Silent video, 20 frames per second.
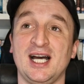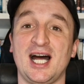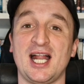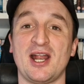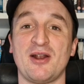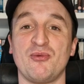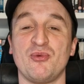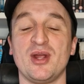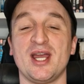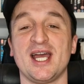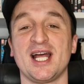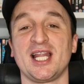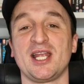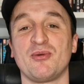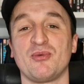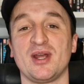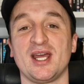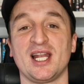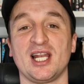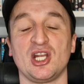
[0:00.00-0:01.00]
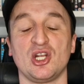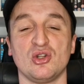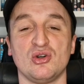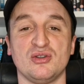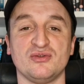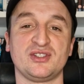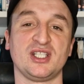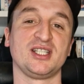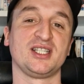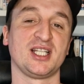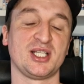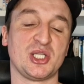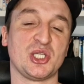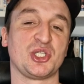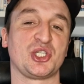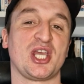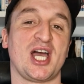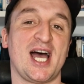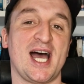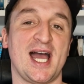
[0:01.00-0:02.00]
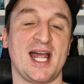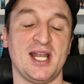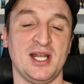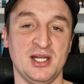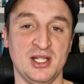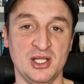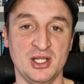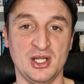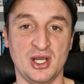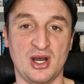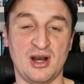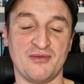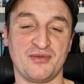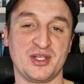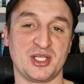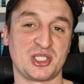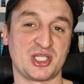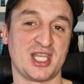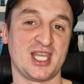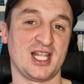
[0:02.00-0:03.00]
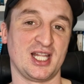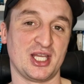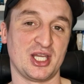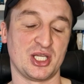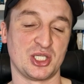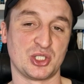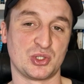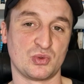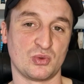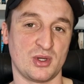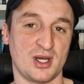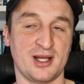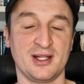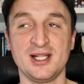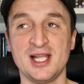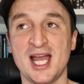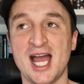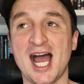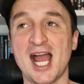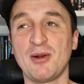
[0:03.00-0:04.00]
And I really, really loved the design of this killer as well.